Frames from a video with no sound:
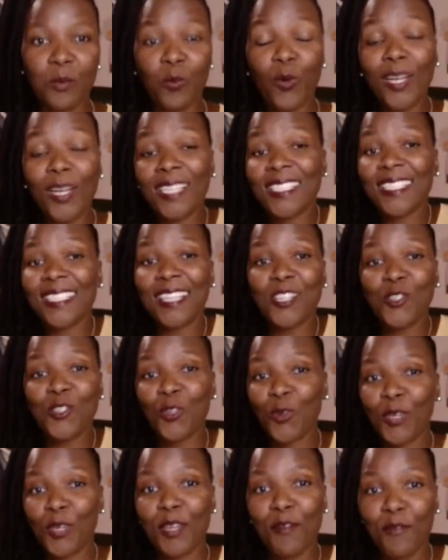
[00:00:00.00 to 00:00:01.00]
What is it that you're
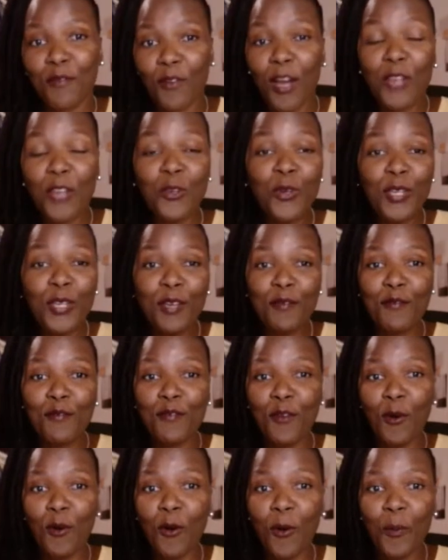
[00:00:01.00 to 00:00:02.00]
looking for? Are you looking
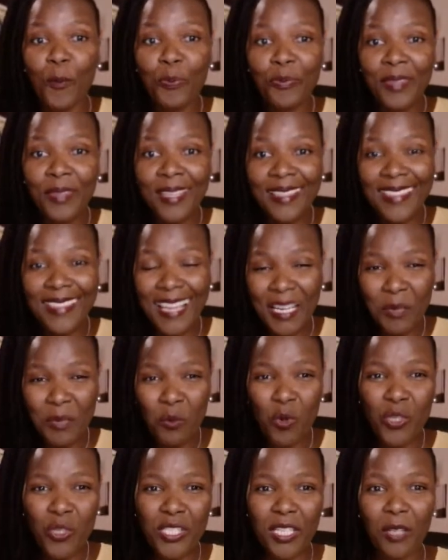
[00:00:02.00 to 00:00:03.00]
for that
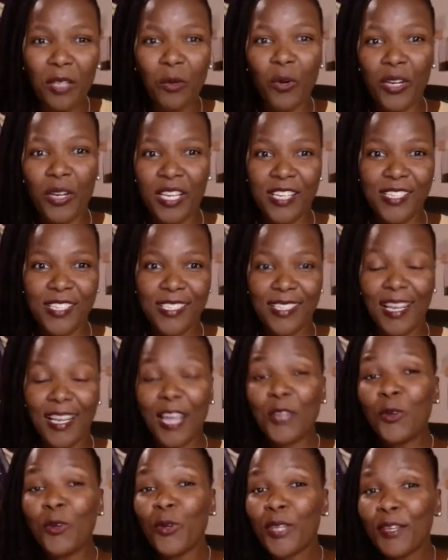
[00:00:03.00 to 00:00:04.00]
emotional connection? Are
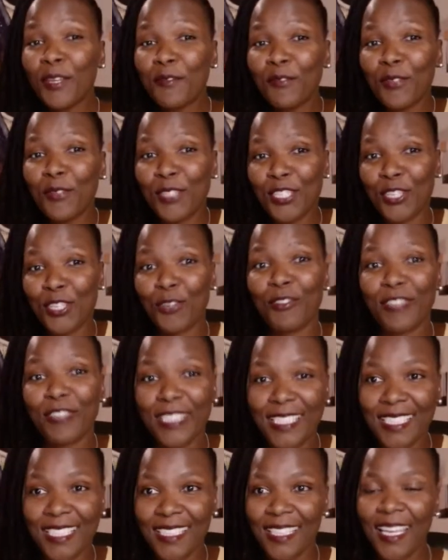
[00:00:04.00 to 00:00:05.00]
you looking for
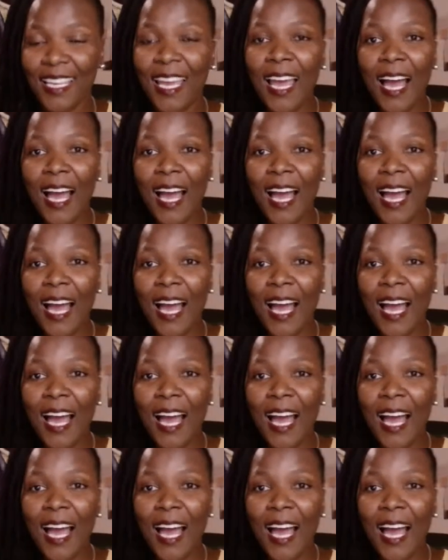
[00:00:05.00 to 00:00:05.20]
security?